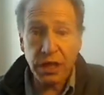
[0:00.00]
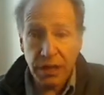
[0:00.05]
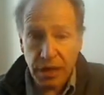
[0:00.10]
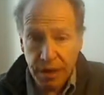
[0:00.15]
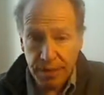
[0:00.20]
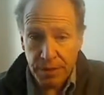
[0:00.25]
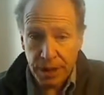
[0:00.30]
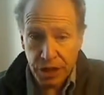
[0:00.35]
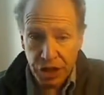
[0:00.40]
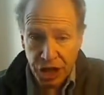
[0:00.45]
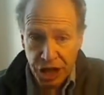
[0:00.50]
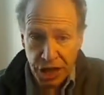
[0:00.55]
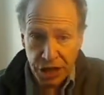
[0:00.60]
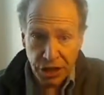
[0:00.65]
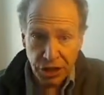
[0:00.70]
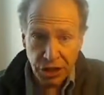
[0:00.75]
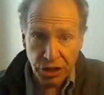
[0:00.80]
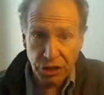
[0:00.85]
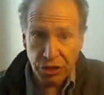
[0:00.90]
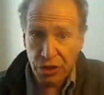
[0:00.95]
I'm a
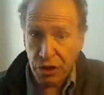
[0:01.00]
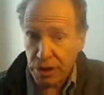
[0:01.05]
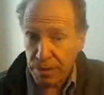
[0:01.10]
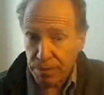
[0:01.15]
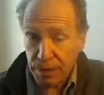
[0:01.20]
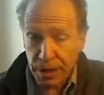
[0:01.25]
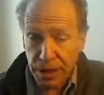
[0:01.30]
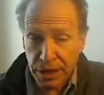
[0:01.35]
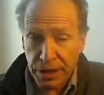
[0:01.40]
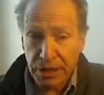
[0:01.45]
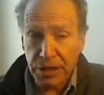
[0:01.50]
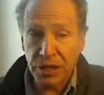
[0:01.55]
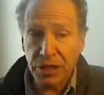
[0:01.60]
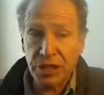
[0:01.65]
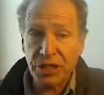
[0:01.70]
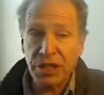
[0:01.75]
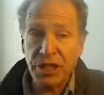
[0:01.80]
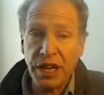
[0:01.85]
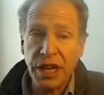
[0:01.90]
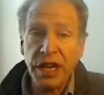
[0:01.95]
jazz guitar player to
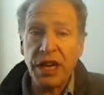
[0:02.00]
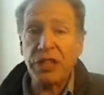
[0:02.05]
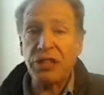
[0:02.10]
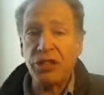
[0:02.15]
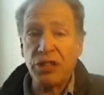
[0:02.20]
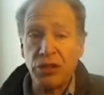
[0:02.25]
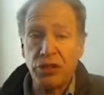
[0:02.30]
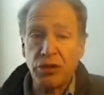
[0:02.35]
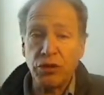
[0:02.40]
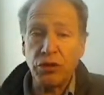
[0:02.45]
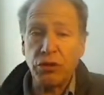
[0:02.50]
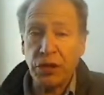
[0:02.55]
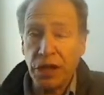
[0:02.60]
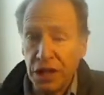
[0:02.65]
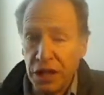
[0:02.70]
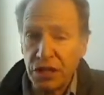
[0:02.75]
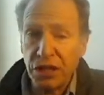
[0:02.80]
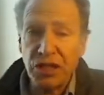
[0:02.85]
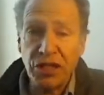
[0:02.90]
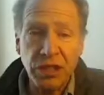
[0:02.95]
this day. I still do
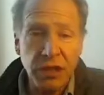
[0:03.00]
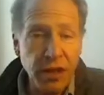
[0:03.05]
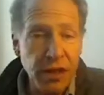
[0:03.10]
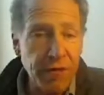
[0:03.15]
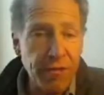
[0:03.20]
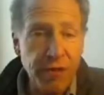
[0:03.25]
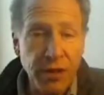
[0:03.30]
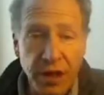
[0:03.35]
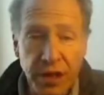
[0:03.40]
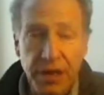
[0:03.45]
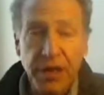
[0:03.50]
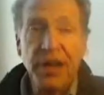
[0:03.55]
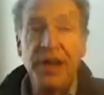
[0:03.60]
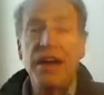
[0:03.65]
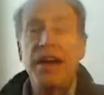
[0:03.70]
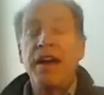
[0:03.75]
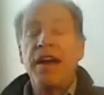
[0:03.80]
gigs, still have fun.